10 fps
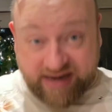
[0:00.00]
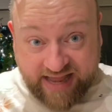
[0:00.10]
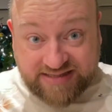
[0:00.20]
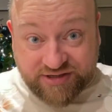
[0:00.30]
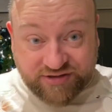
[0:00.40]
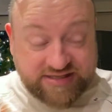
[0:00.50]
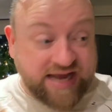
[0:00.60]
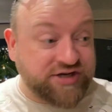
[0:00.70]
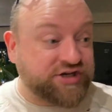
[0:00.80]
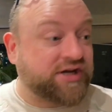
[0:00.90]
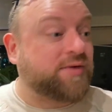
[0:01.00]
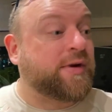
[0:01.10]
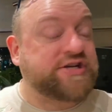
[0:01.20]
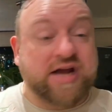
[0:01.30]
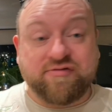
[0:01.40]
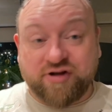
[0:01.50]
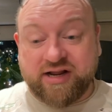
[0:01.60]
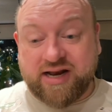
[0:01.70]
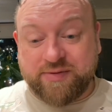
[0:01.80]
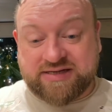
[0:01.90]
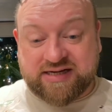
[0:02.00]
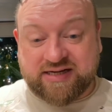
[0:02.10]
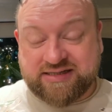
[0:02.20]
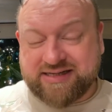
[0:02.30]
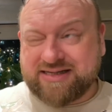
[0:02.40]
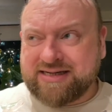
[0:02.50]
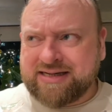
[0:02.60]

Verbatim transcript: lesson on tension, which ironically we started